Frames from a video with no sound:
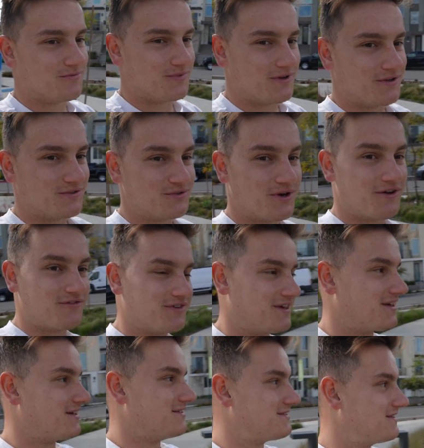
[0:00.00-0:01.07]
opinion, to have
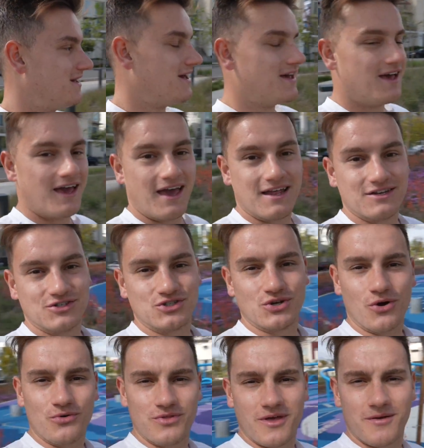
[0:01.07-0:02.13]
kids and
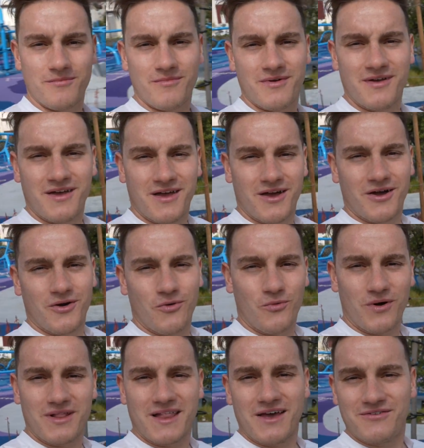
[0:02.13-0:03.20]
show them
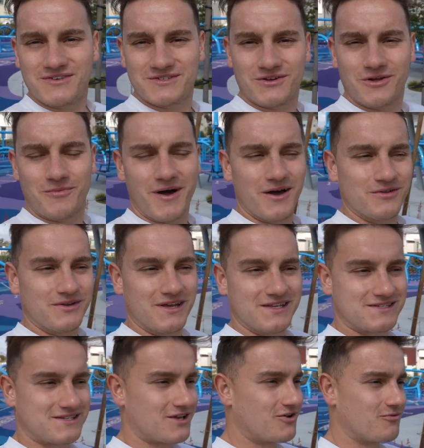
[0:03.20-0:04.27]
what life is all about.
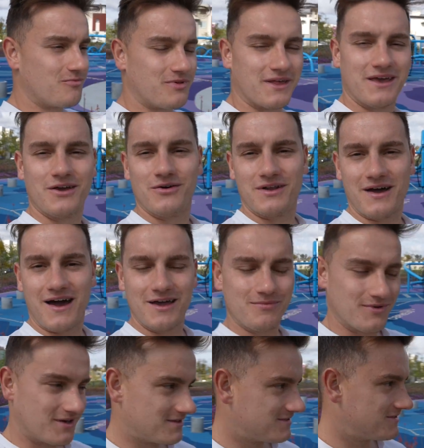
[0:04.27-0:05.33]
Instead of playing on the
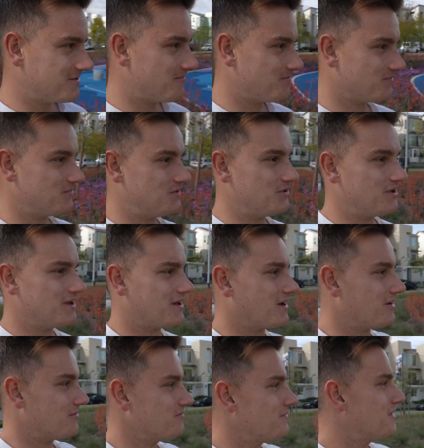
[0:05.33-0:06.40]
iPads, you can
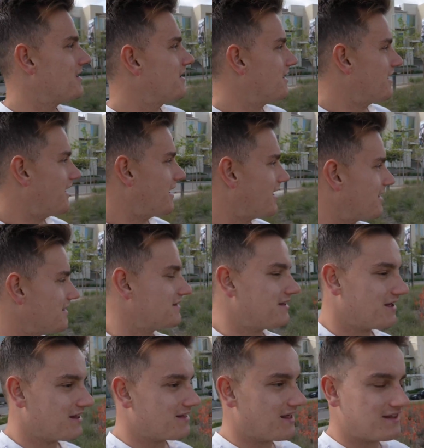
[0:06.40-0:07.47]
come
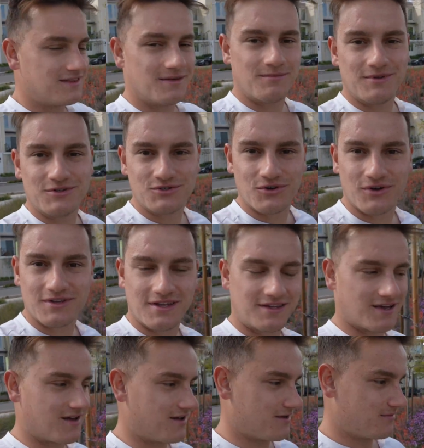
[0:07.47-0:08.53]
and let them enjoy the
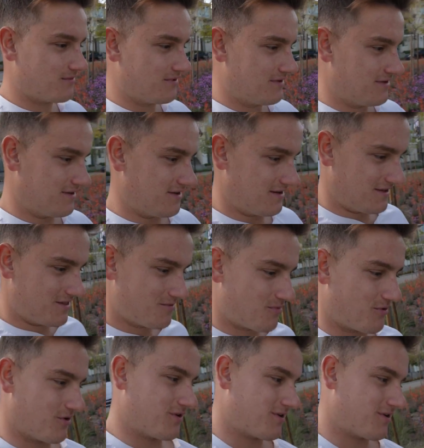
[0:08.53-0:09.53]
time in the park.